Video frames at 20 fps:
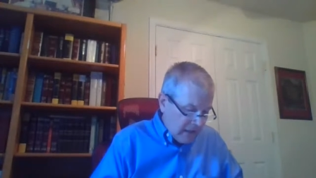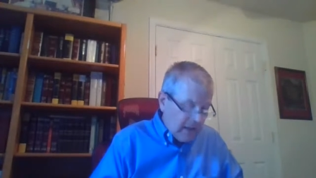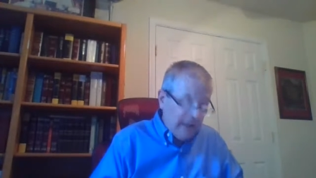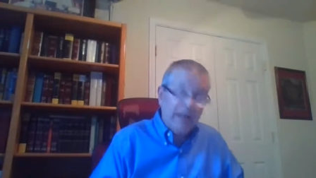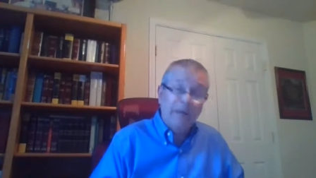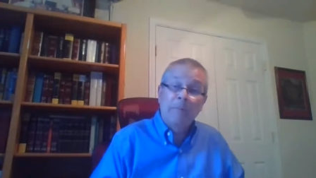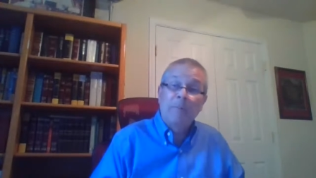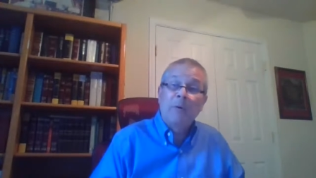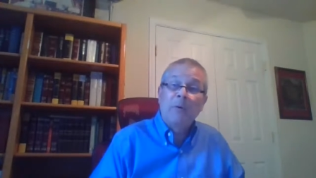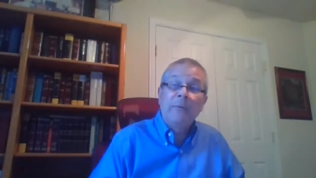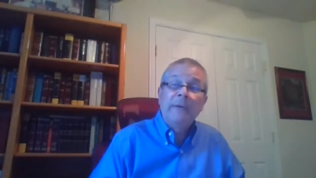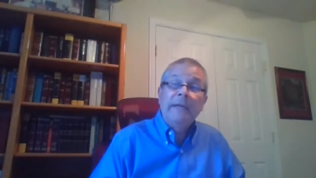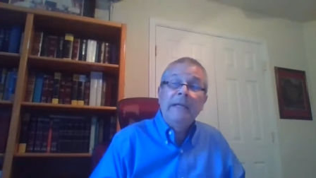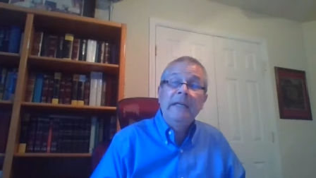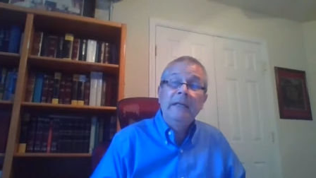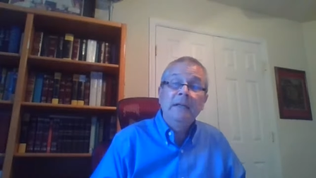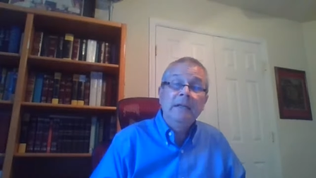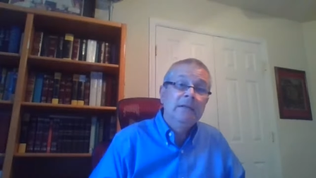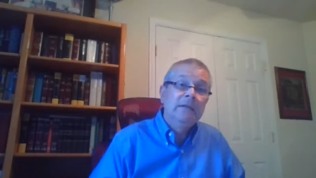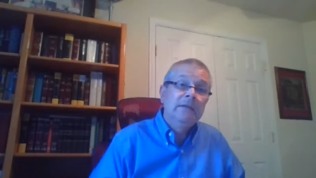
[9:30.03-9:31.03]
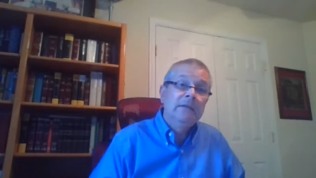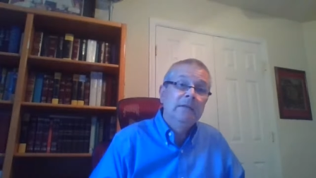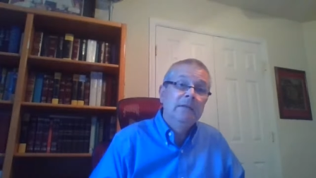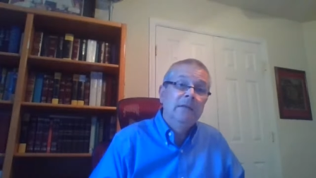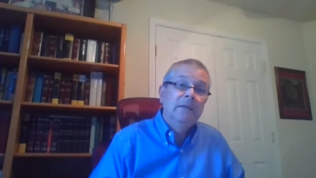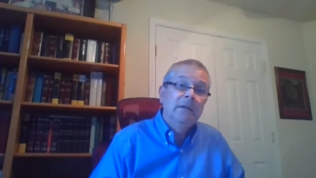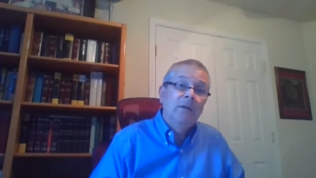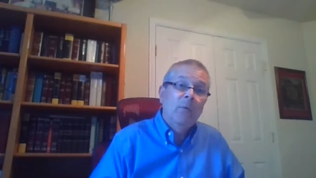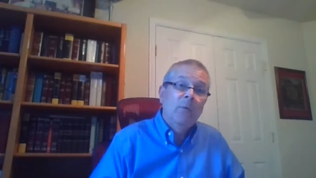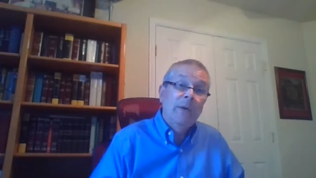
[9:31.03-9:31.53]
and Perea
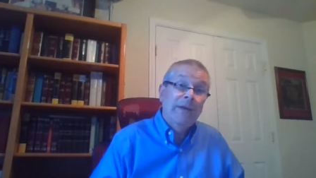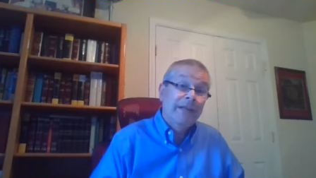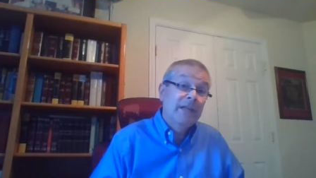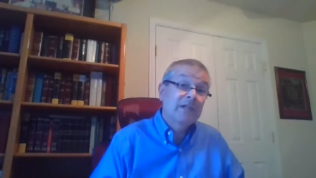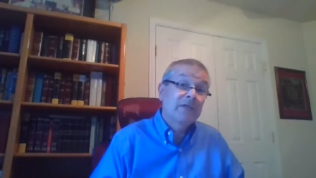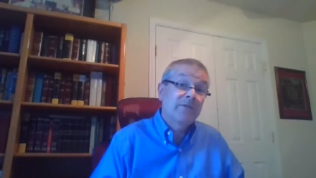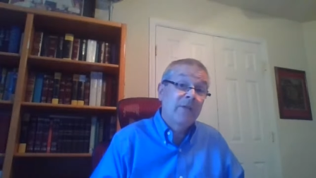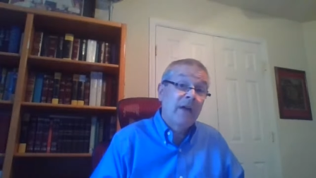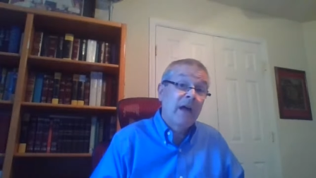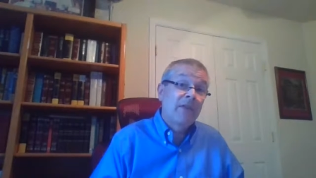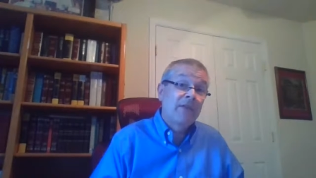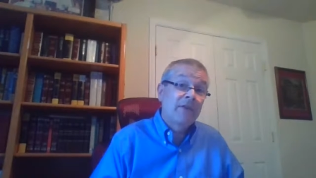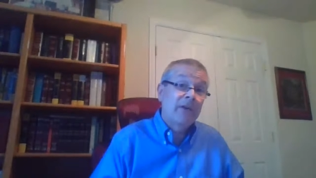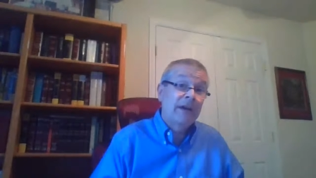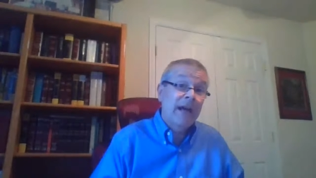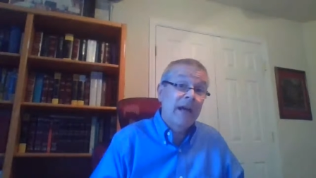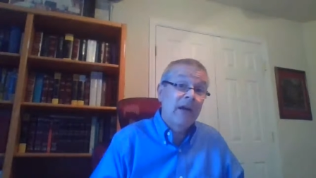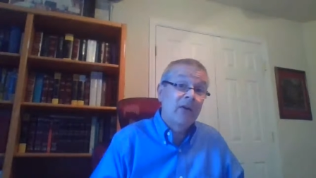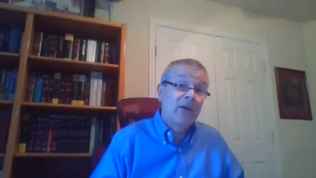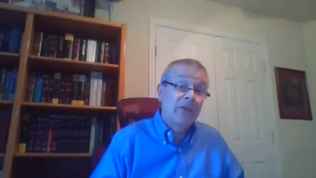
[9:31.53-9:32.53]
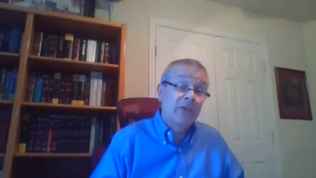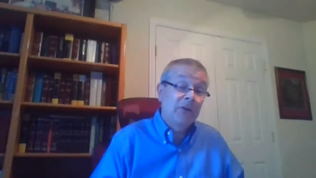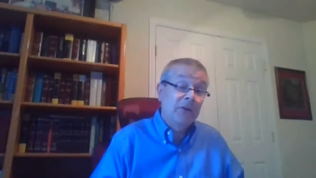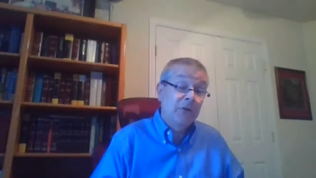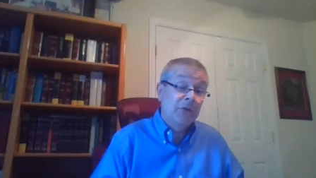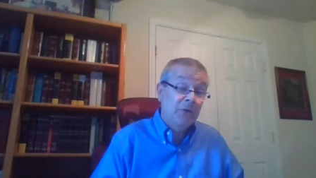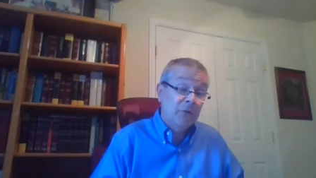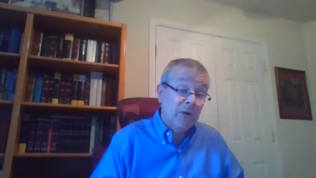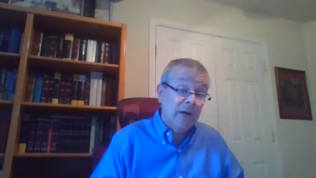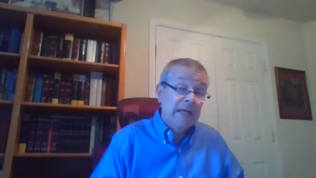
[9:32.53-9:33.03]
when his father Herod the
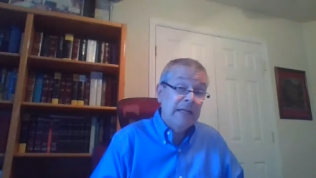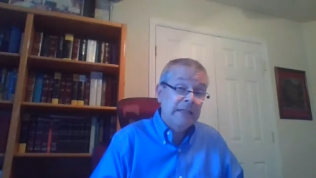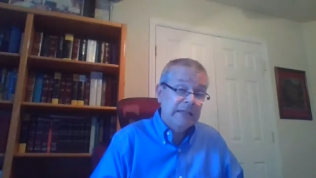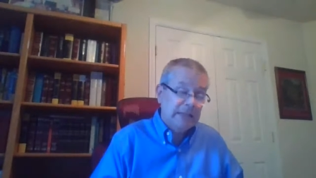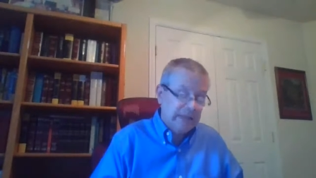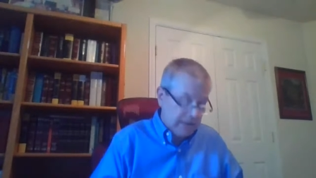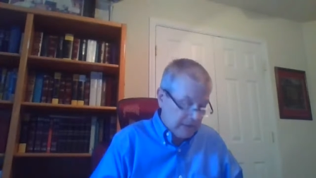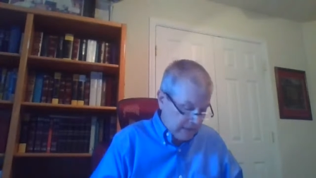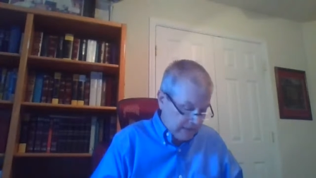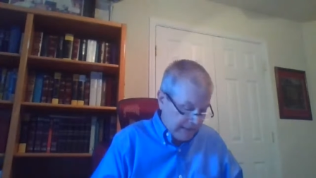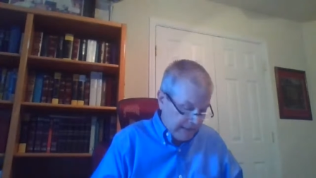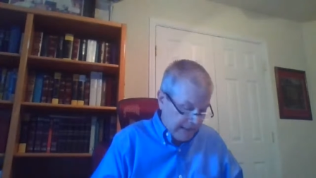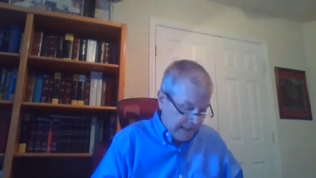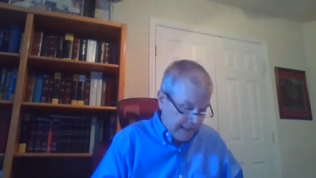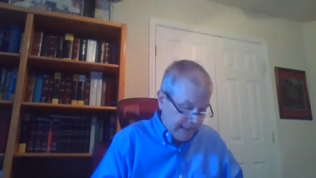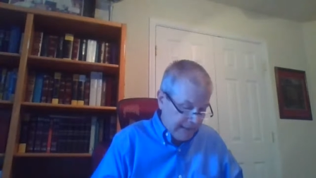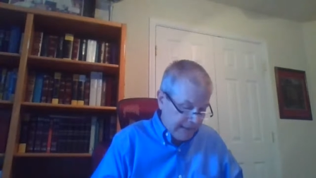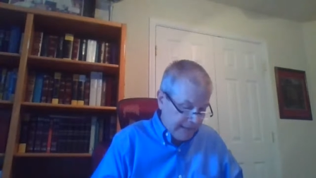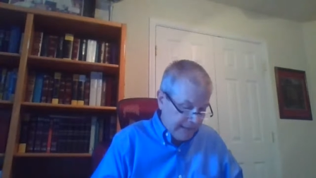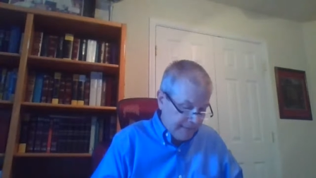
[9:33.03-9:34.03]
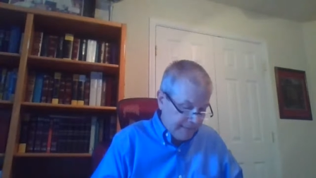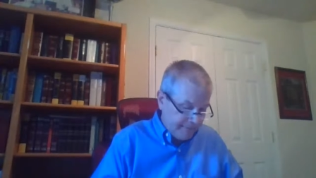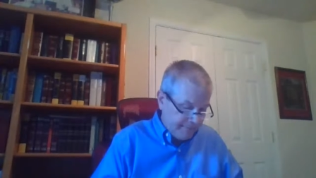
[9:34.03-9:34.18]
Great died.